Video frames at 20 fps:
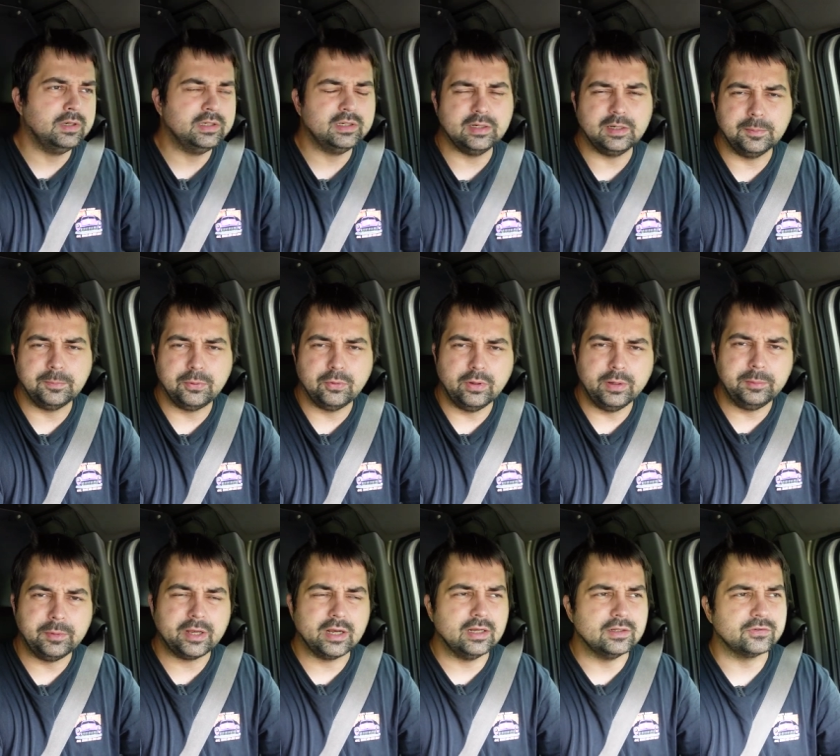My
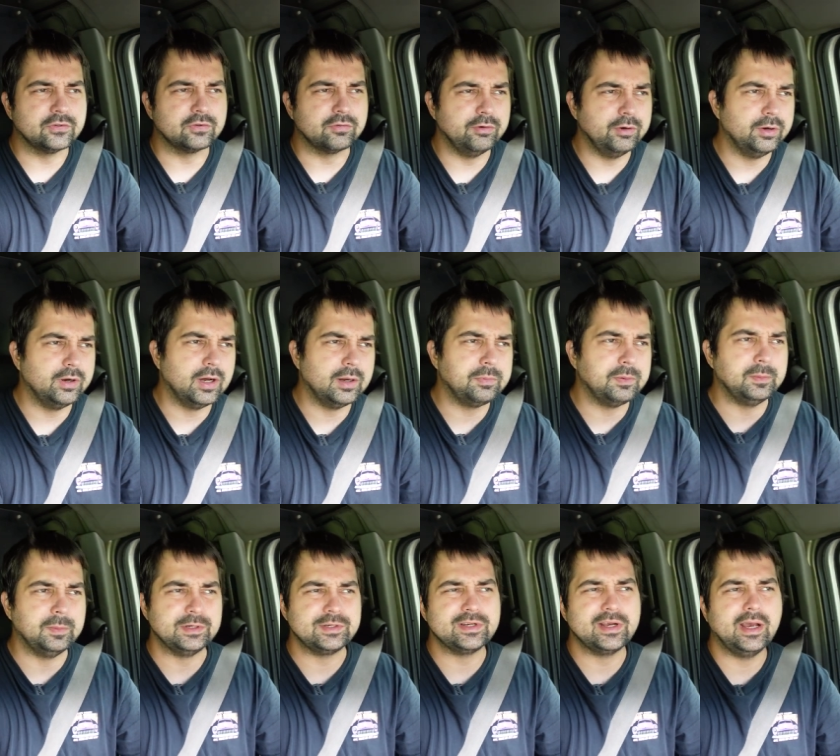unemployment got screwed up,
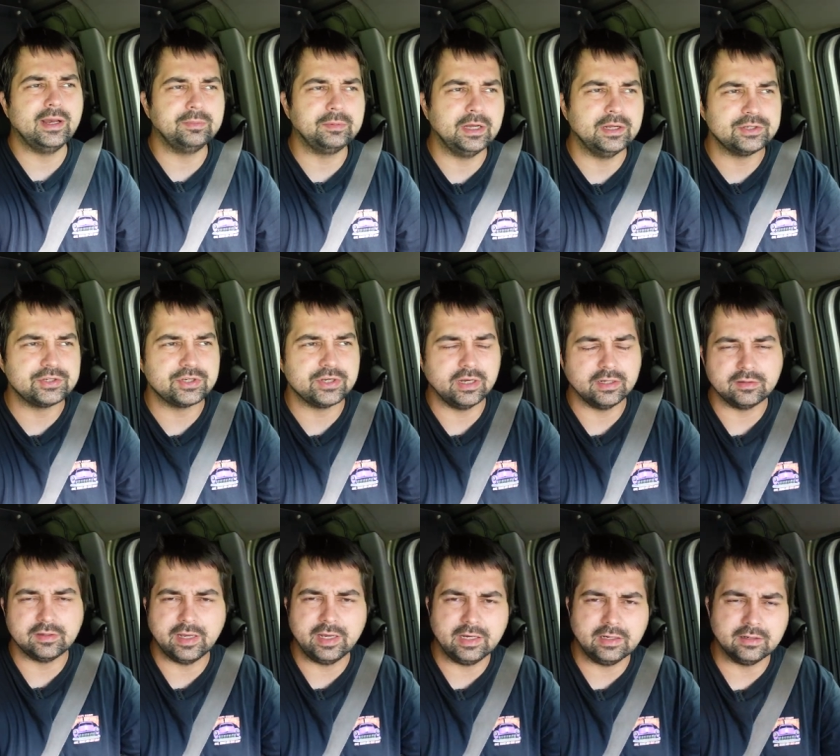and my job got
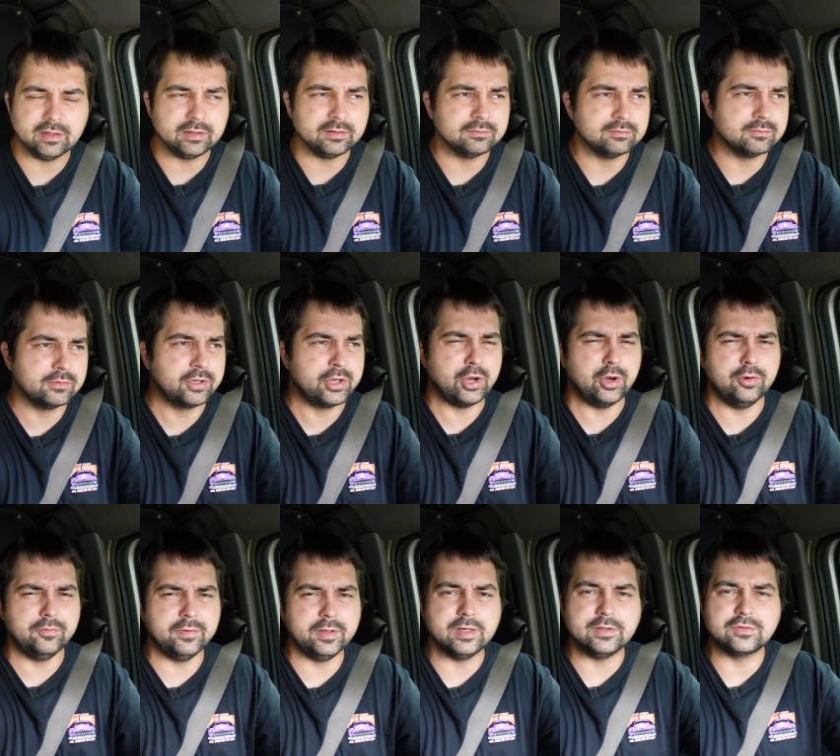shut down, and
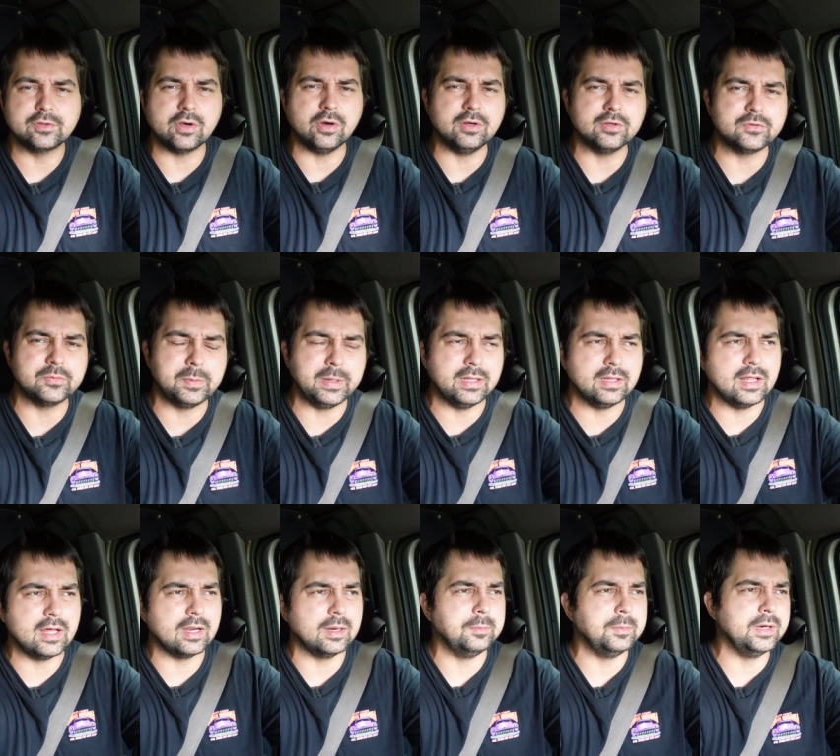COVID has cost me a
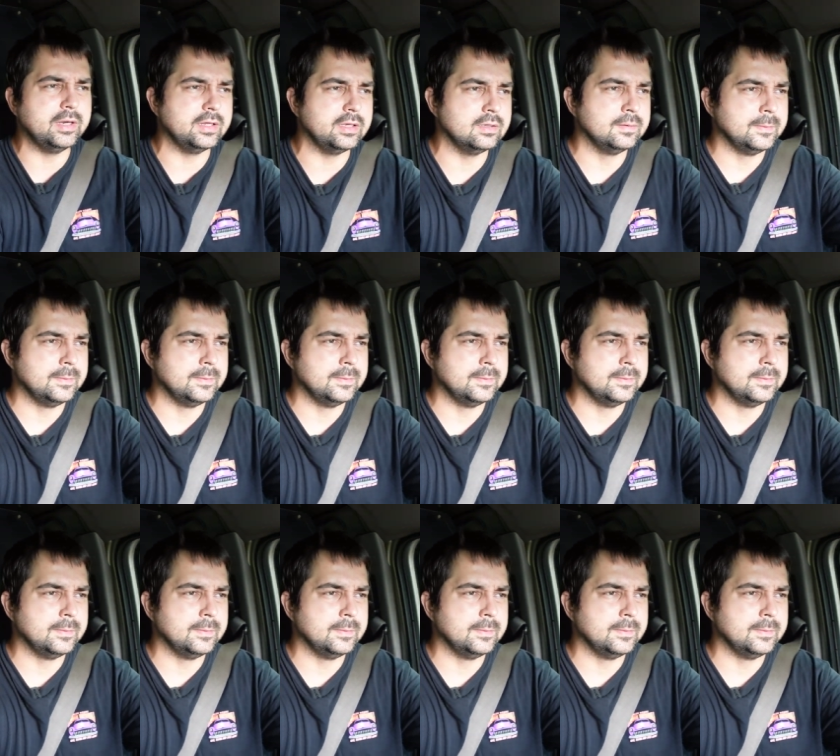lot of money.